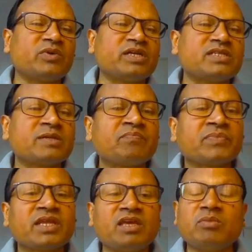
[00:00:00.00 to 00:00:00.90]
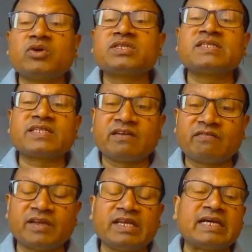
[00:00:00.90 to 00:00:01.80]
one's emotions
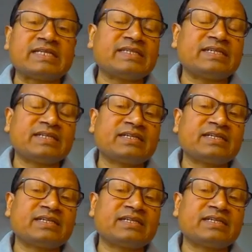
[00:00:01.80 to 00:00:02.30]
and feeling as it